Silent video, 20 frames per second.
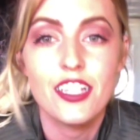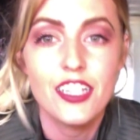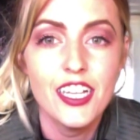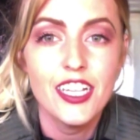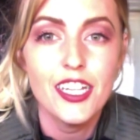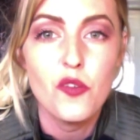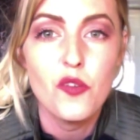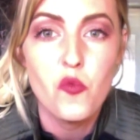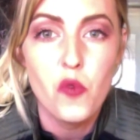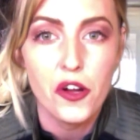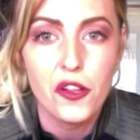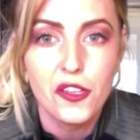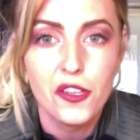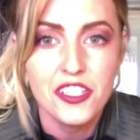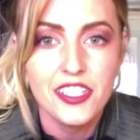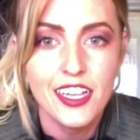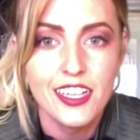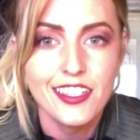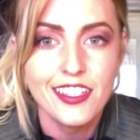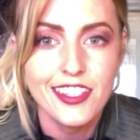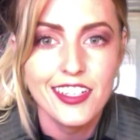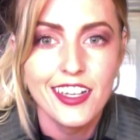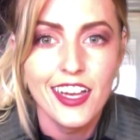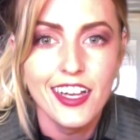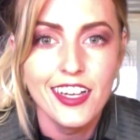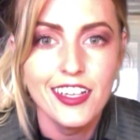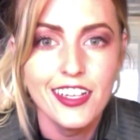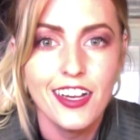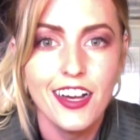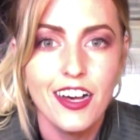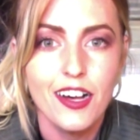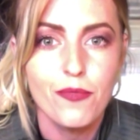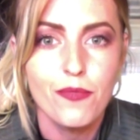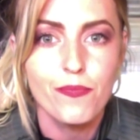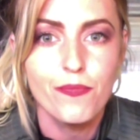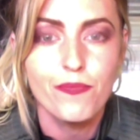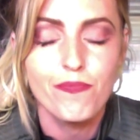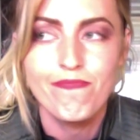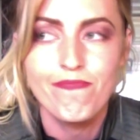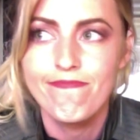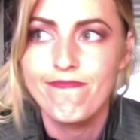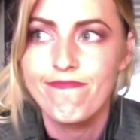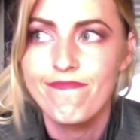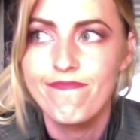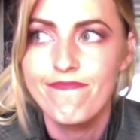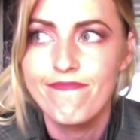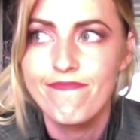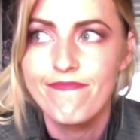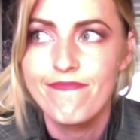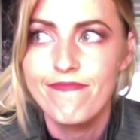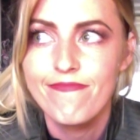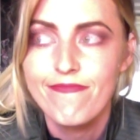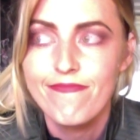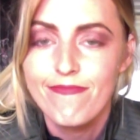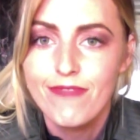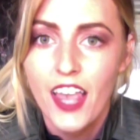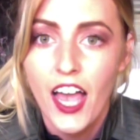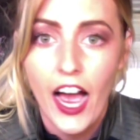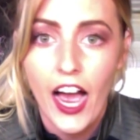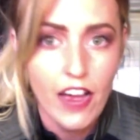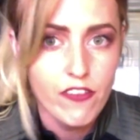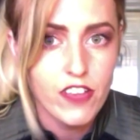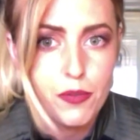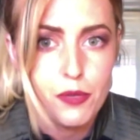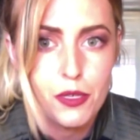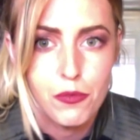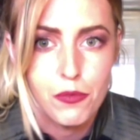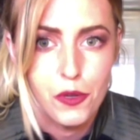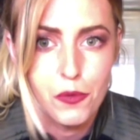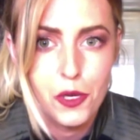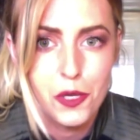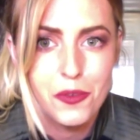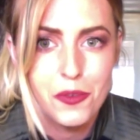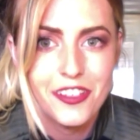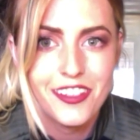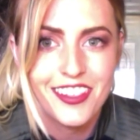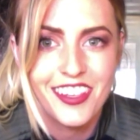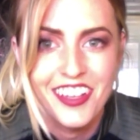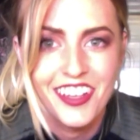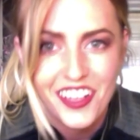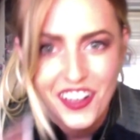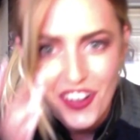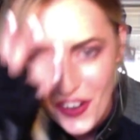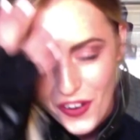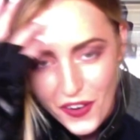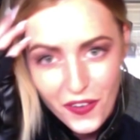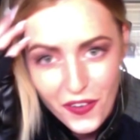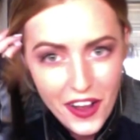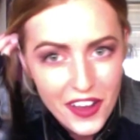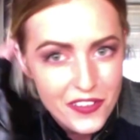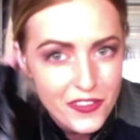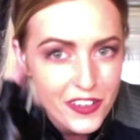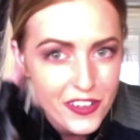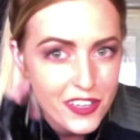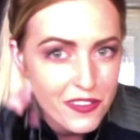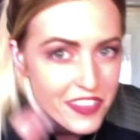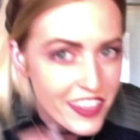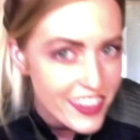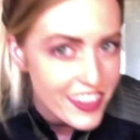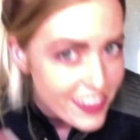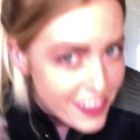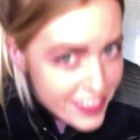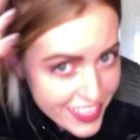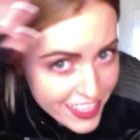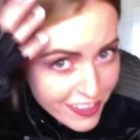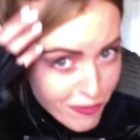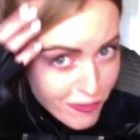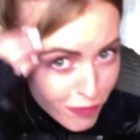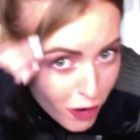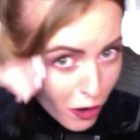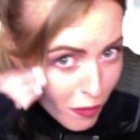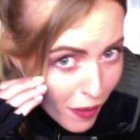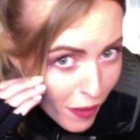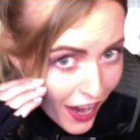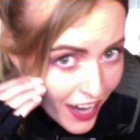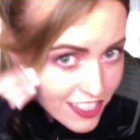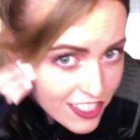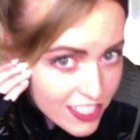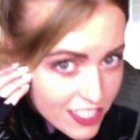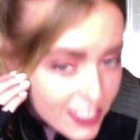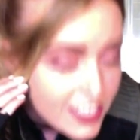Clearly one of those days today. I haven't actually bought my God, I haven't bought that.